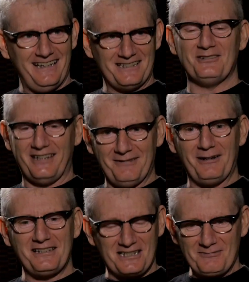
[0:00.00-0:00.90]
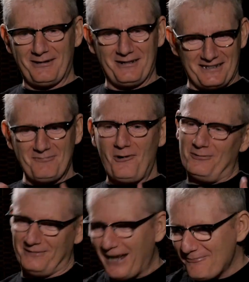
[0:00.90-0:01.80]
Yes, okay. Well, it just seemed like I'd seen
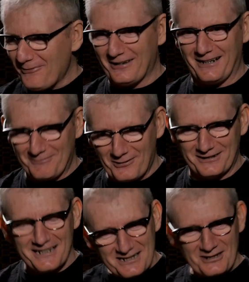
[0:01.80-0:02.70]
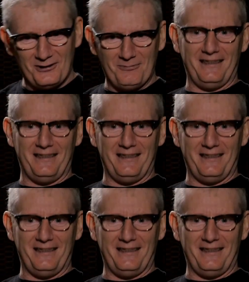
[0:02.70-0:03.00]
more up tempo and like more disco.